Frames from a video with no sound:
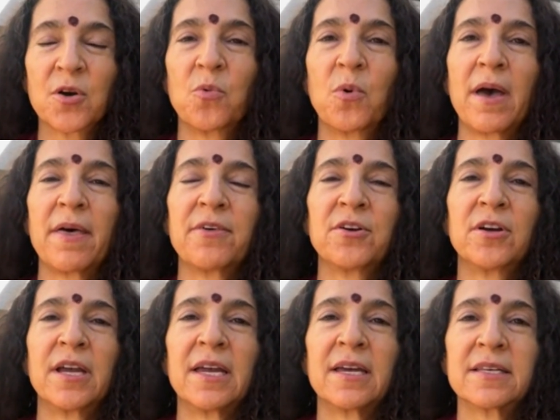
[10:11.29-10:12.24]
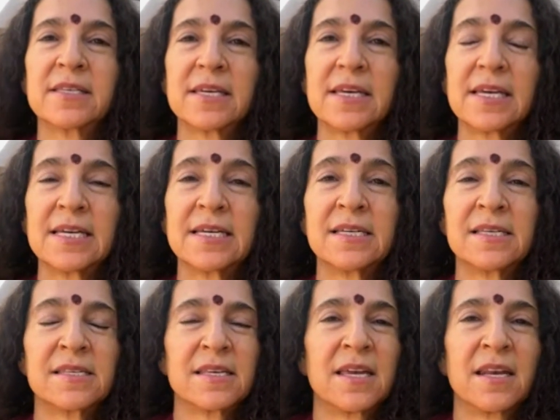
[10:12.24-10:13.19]
whether it
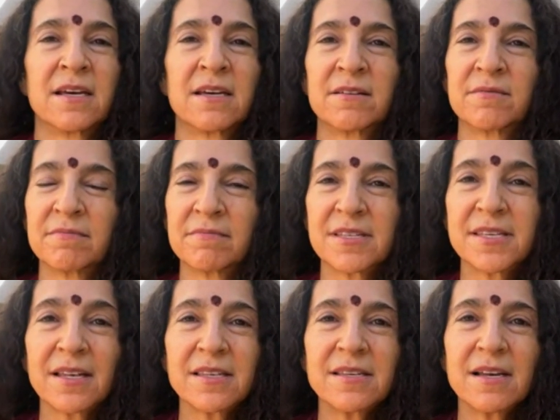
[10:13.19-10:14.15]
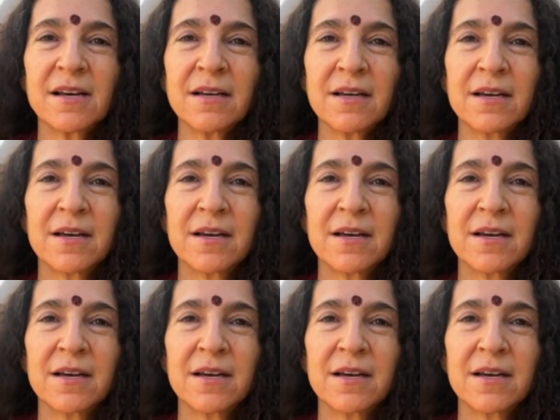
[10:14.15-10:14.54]
is in a satsang,